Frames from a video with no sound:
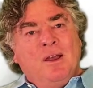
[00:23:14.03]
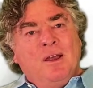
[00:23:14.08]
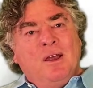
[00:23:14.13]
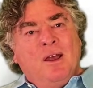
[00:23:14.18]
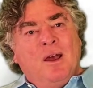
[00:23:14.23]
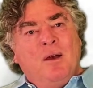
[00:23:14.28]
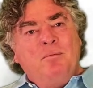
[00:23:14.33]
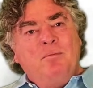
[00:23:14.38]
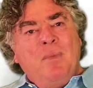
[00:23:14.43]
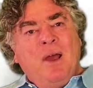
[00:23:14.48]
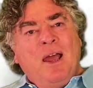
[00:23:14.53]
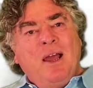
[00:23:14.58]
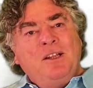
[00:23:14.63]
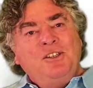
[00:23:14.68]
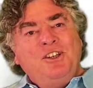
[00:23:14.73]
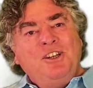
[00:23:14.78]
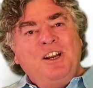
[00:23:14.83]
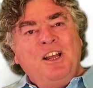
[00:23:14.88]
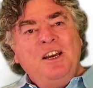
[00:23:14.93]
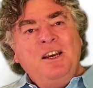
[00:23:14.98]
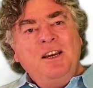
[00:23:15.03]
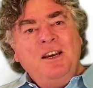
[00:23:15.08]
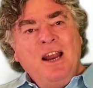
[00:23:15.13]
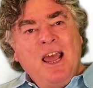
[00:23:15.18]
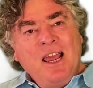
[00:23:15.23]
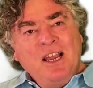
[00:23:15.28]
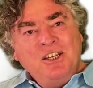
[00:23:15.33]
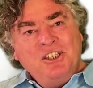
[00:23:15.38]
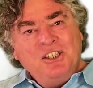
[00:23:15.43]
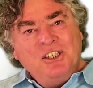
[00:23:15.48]
Imagine a
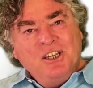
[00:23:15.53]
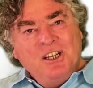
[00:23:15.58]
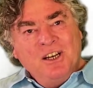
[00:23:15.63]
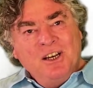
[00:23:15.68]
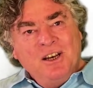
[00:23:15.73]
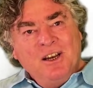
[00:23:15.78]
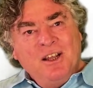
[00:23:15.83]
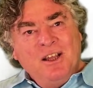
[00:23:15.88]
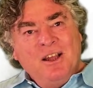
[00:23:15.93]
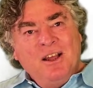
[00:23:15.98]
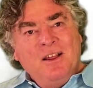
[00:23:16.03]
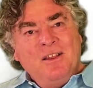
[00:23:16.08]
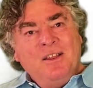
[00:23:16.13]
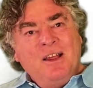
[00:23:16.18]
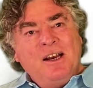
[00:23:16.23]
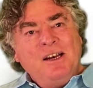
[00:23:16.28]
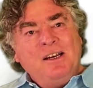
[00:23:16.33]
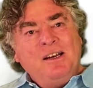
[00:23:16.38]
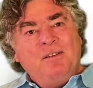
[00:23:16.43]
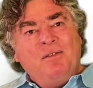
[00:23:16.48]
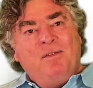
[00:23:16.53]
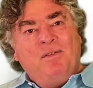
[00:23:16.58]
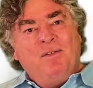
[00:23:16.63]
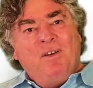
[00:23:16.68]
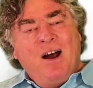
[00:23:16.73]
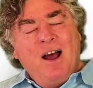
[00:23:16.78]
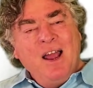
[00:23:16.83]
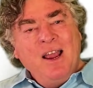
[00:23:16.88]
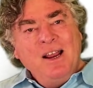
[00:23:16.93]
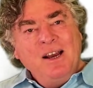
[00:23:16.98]
nation that
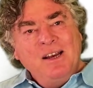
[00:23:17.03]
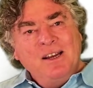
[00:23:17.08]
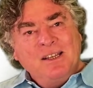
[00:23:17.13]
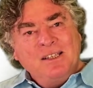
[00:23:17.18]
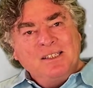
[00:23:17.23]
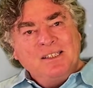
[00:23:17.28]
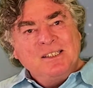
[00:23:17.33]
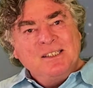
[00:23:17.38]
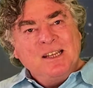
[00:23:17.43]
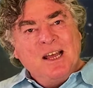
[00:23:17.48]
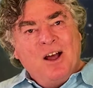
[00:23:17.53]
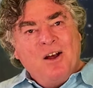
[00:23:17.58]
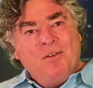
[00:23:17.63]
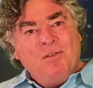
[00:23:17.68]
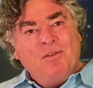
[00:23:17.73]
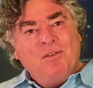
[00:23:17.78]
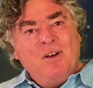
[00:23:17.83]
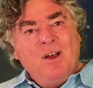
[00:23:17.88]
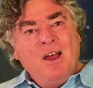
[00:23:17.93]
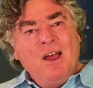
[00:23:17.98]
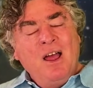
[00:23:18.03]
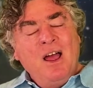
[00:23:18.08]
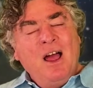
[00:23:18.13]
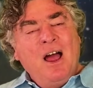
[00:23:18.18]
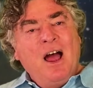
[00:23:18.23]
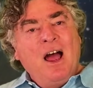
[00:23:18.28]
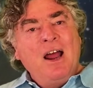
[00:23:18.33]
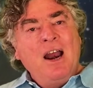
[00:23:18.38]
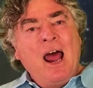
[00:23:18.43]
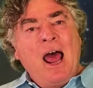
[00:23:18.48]
defined itself
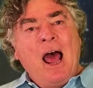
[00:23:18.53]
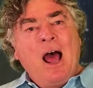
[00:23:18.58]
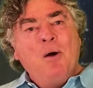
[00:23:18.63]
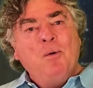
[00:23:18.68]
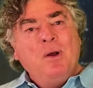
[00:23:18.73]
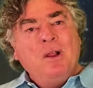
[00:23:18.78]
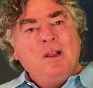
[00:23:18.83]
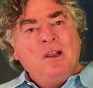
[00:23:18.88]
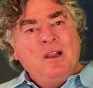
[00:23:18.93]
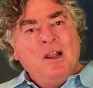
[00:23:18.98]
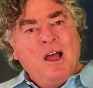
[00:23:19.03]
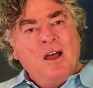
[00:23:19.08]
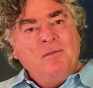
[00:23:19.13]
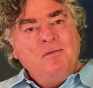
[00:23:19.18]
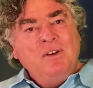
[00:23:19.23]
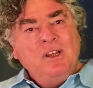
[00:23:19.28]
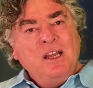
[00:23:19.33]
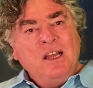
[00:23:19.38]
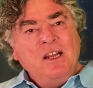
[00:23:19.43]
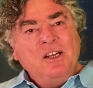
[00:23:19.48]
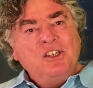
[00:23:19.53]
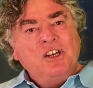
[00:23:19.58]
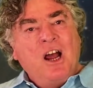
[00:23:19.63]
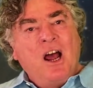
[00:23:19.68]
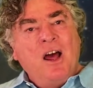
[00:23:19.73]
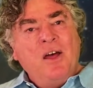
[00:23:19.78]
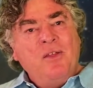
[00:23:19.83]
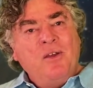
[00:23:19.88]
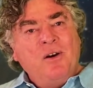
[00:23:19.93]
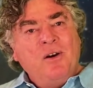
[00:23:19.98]
on how it loved each
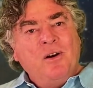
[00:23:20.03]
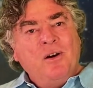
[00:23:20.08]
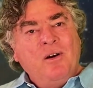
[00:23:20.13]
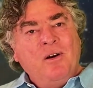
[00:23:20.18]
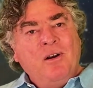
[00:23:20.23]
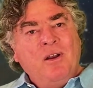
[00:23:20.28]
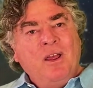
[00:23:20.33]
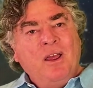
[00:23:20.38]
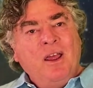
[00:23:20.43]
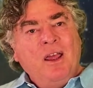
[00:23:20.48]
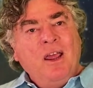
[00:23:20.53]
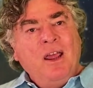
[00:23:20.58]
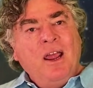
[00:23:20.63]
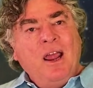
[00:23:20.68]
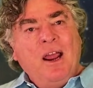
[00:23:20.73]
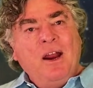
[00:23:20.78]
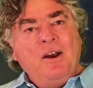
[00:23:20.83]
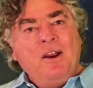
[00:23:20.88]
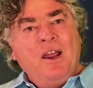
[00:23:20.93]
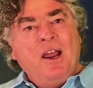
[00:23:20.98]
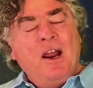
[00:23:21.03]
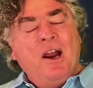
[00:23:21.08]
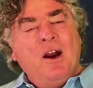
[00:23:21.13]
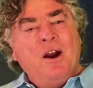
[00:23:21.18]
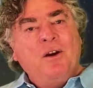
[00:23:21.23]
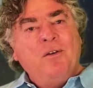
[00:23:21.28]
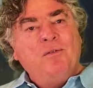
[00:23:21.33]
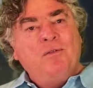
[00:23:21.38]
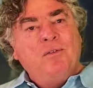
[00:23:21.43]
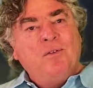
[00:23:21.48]
other and
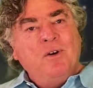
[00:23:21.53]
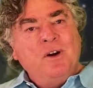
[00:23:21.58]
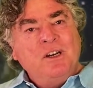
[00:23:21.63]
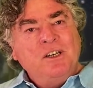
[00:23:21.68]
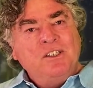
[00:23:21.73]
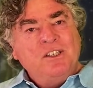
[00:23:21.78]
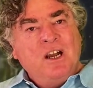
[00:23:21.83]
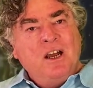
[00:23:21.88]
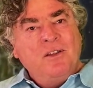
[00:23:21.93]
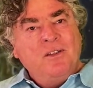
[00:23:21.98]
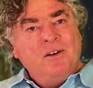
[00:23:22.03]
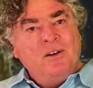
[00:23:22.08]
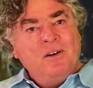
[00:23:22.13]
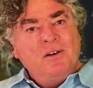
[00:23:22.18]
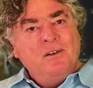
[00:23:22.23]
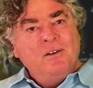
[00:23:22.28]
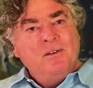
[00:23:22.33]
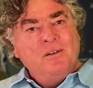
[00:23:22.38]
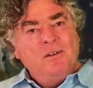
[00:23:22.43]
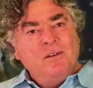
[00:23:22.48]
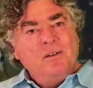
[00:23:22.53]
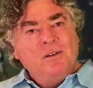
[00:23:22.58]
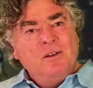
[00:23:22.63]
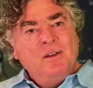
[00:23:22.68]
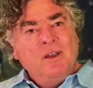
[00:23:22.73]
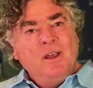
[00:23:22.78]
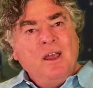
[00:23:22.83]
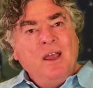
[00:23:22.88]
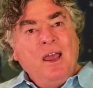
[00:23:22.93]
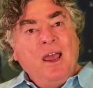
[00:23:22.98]
cared for each other
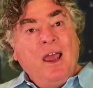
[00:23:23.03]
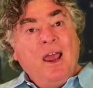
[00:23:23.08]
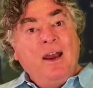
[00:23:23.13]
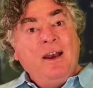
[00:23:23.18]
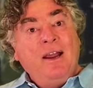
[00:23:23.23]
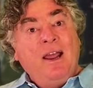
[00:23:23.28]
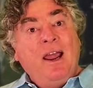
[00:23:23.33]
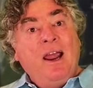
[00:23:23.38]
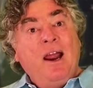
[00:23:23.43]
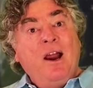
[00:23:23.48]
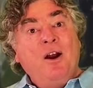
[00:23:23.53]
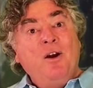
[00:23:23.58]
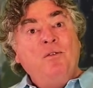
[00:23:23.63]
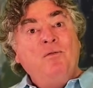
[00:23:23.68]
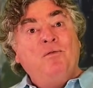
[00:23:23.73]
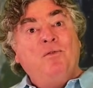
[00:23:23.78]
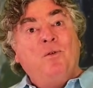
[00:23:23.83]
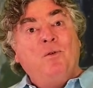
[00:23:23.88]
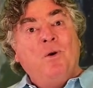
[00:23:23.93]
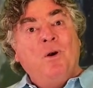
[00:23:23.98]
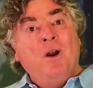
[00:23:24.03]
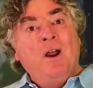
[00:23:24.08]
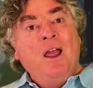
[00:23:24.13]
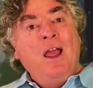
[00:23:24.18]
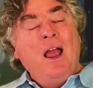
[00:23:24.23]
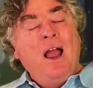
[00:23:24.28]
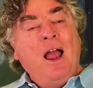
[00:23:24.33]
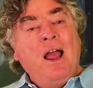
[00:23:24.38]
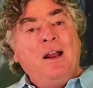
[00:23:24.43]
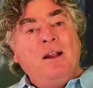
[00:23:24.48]
and cared for
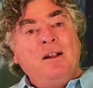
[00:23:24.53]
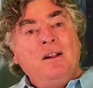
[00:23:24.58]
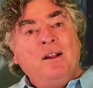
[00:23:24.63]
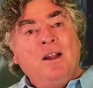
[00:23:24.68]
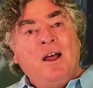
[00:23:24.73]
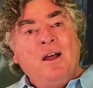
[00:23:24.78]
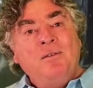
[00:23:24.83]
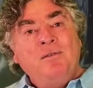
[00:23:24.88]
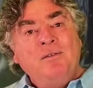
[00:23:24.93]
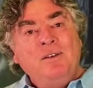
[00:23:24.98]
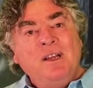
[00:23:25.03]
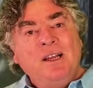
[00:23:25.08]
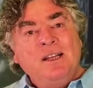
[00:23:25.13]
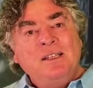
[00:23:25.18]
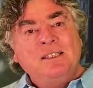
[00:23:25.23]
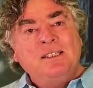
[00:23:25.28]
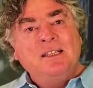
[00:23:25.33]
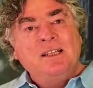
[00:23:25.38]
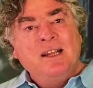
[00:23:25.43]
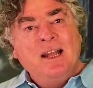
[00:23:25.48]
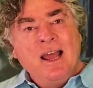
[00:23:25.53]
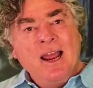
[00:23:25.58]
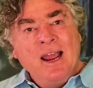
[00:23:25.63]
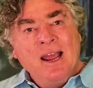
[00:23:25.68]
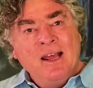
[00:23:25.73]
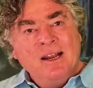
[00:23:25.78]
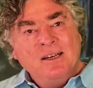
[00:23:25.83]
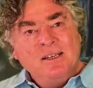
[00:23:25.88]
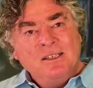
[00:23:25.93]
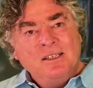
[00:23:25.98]
and loved its
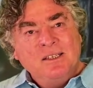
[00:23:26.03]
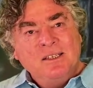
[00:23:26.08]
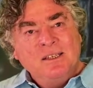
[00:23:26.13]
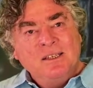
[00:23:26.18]
land.